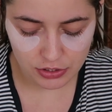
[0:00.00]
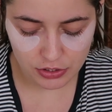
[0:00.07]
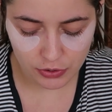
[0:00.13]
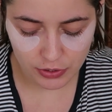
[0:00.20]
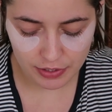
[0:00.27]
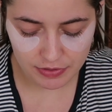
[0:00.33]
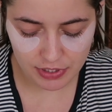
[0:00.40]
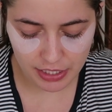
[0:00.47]

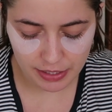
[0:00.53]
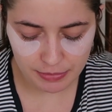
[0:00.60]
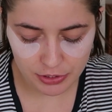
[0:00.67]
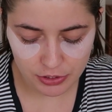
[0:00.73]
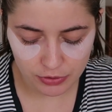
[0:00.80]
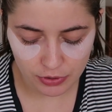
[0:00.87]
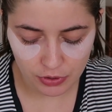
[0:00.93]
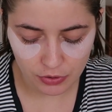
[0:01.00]
don't have time to
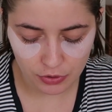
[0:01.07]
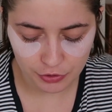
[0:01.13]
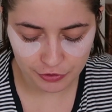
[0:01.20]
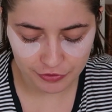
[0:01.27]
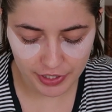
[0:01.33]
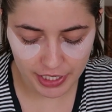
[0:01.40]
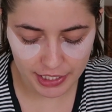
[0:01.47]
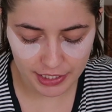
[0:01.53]
do a whole
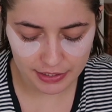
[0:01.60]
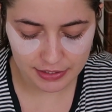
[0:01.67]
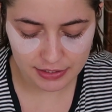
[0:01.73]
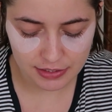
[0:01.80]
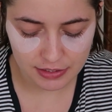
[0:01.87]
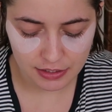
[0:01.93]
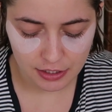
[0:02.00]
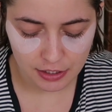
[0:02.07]

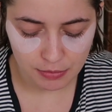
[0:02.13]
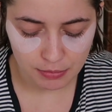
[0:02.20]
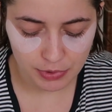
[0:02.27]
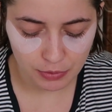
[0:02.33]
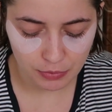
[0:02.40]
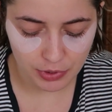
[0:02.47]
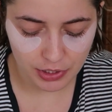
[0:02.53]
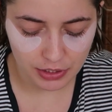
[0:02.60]
face,
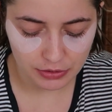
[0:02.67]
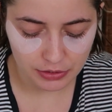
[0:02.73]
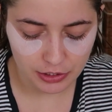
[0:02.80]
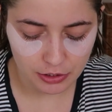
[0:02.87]
but want a